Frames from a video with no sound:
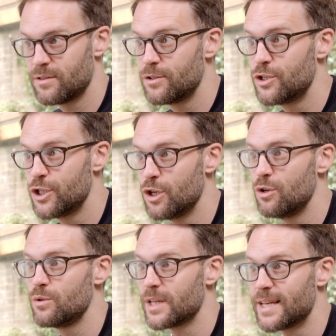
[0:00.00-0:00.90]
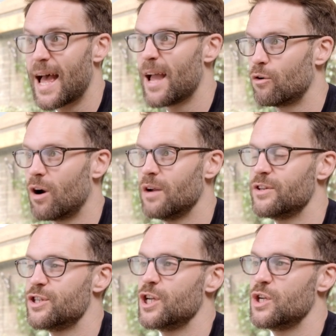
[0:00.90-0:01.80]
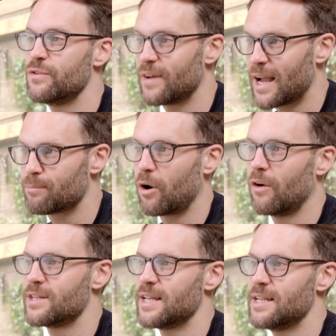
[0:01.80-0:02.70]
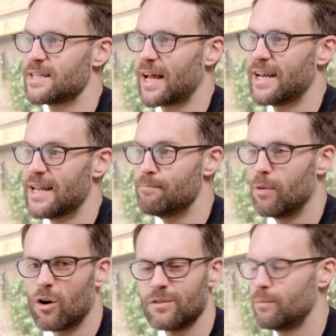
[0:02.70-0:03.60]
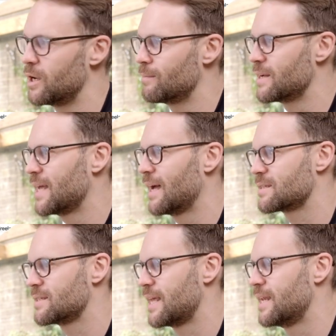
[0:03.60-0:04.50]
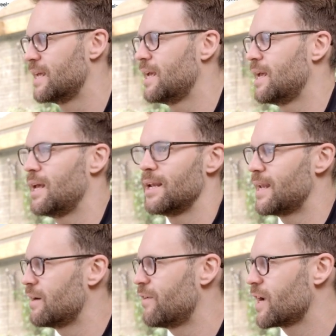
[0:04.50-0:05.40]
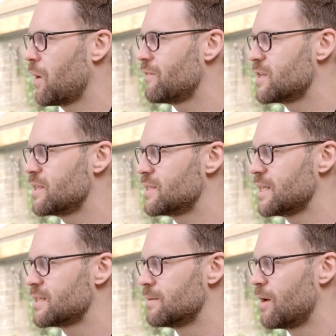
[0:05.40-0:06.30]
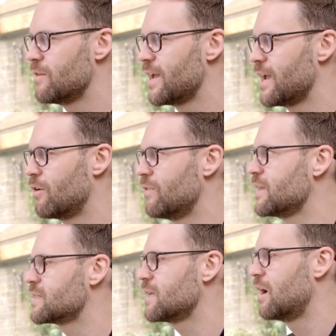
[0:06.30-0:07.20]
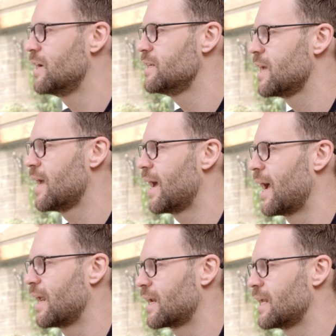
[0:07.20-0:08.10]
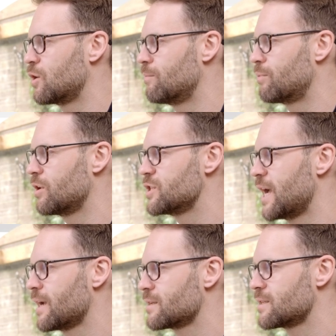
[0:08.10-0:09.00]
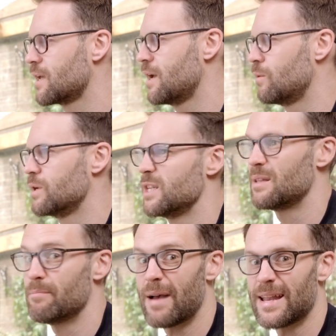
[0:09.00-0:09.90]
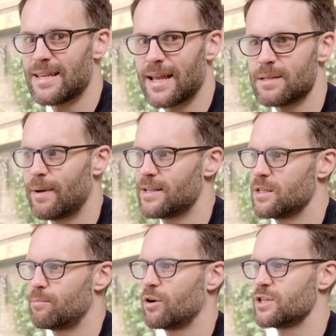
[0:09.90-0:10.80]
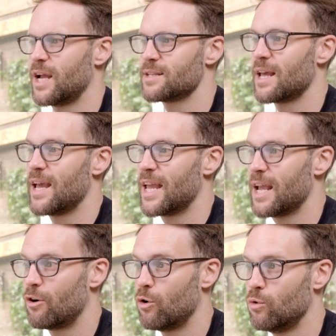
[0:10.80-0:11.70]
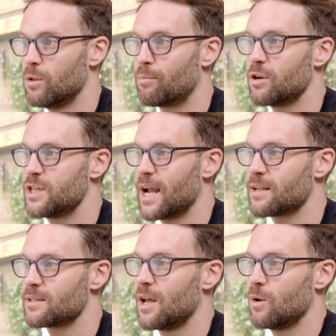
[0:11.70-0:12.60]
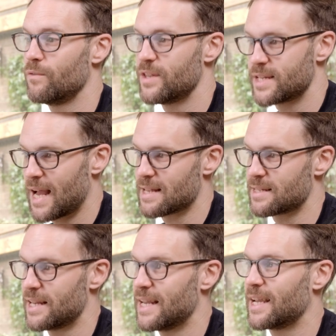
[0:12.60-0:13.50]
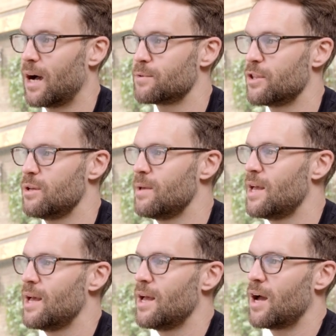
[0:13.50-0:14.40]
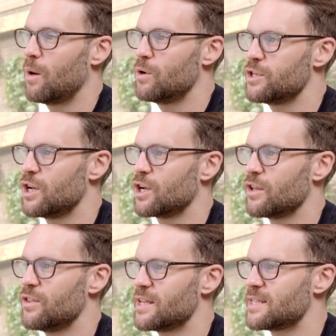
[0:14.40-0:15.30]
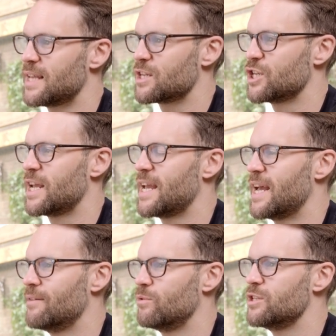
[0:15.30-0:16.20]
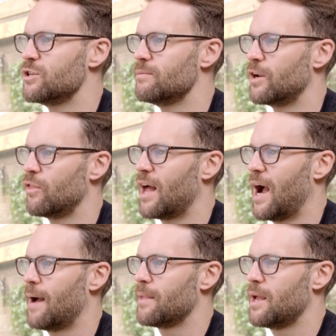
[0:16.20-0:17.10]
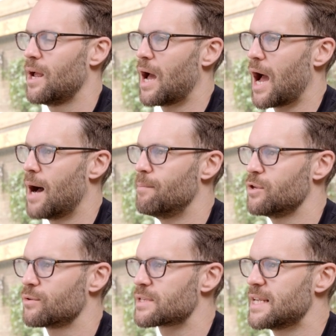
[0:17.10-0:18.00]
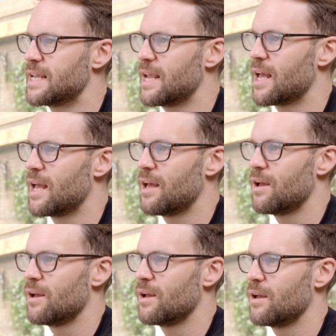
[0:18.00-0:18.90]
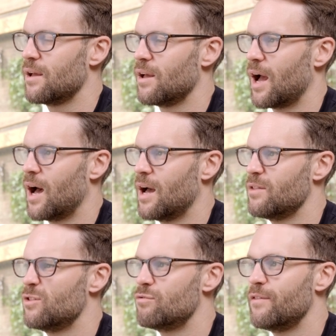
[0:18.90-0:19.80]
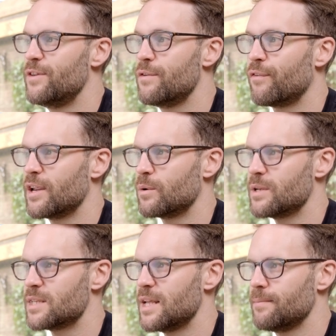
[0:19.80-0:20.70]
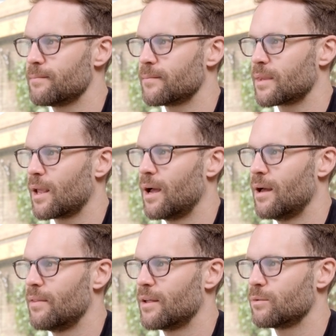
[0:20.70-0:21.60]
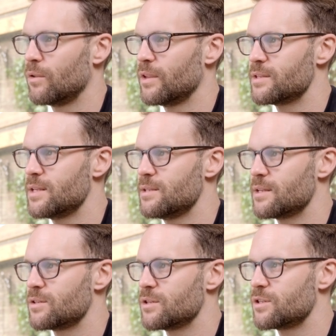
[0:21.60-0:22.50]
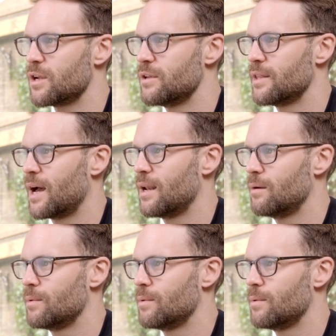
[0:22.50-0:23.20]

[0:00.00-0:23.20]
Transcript: due today or overdue, flag priorities, and an inbox for putting my tasks in. Now, if I go over to the system over here on this side and click on projects, which main database of the project, here are all the projects with the tasks that link up to them. I want you to look at this section here, if we zoom in on that. Um, you'll see uh, the review frequency, uh, that's what this is. Let's just show you that a little